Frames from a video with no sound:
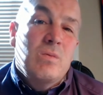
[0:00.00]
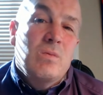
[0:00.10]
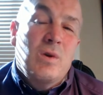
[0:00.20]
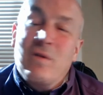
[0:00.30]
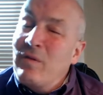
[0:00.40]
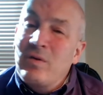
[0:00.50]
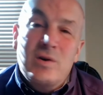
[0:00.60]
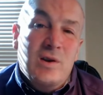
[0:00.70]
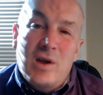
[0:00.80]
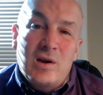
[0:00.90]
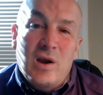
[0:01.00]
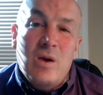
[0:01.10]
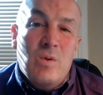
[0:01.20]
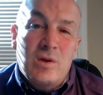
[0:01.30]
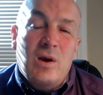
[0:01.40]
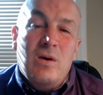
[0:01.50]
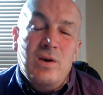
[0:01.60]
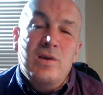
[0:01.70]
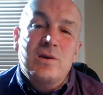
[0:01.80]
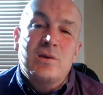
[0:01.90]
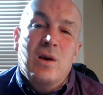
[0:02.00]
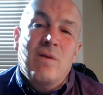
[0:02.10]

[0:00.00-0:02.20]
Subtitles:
look forward to that day when there is a